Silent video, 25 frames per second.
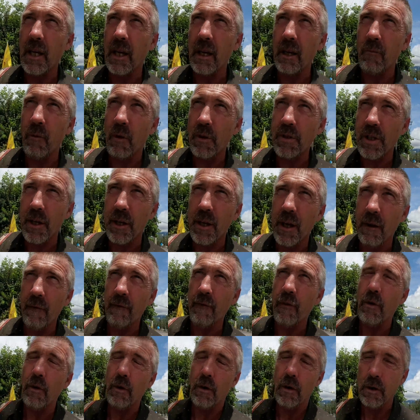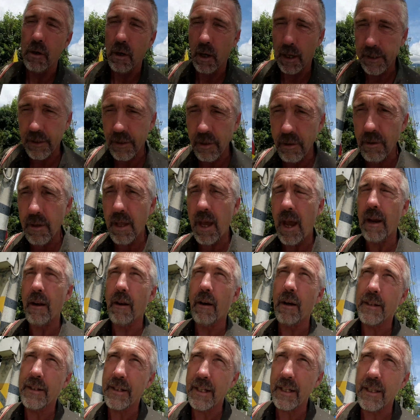Tell them what you're here for." I did
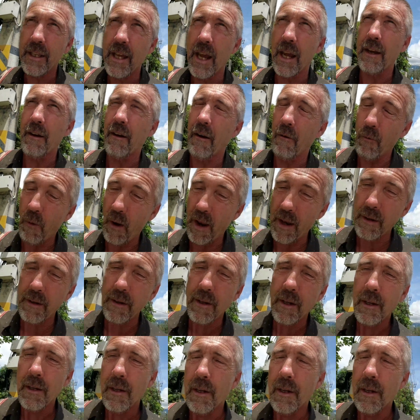that. I went,